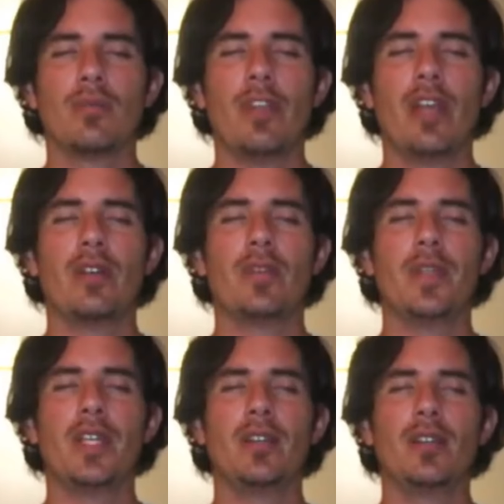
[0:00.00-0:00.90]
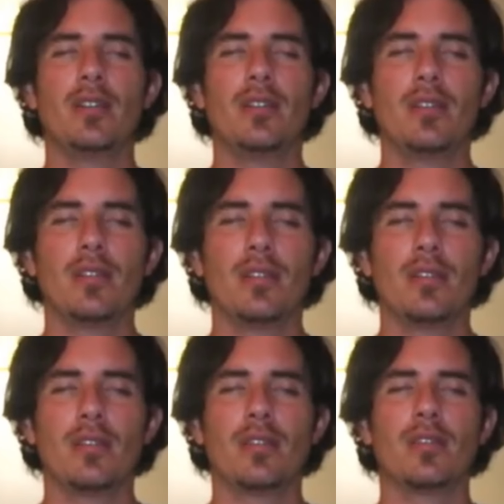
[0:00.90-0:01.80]
very big,
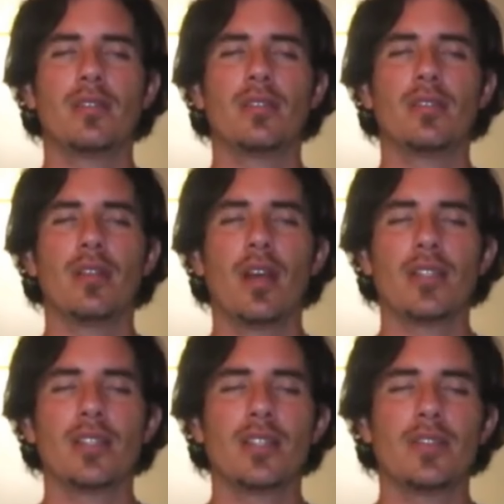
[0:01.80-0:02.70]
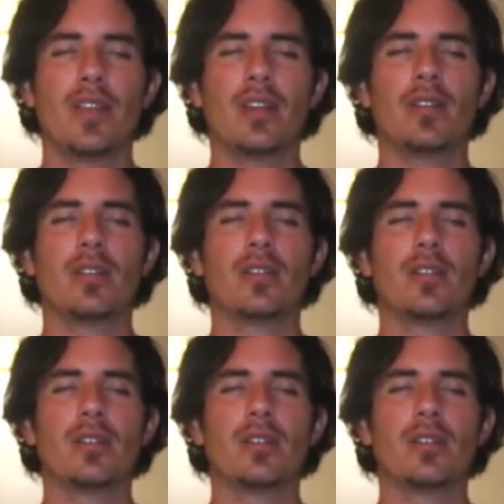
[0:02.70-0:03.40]
as a sphere.